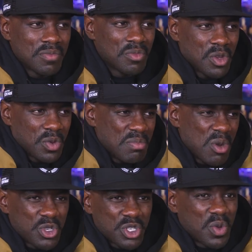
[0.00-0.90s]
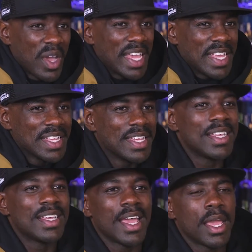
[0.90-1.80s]
emotional hate.
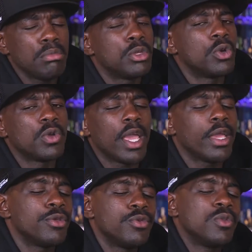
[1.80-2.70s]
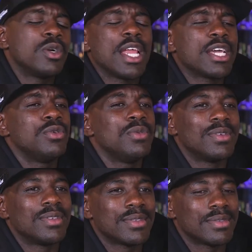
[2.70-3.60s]
And, you know, hey, you look like you,
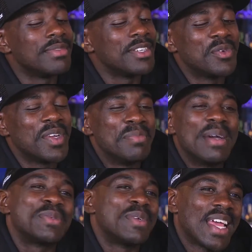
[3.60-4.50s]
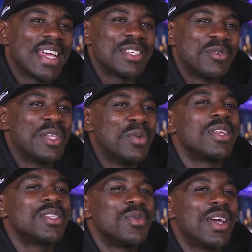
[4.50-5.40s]
but you really mess with that. You really
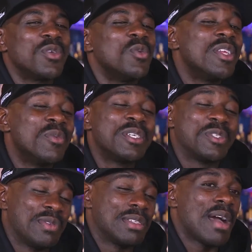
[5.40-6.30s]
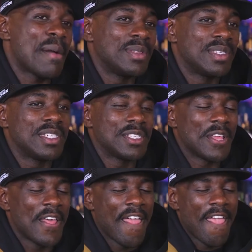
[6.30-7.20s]
want to do that. You really wish you was in my position.
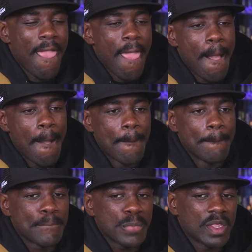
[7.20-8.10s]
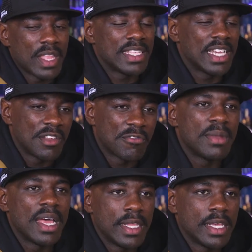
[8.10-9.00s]
Not taking it from
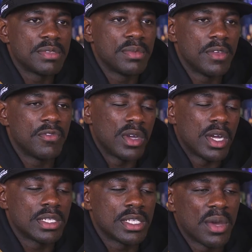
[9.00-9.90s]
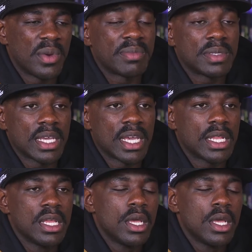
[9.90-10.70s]
that lens, but if you can understand what I'm saying,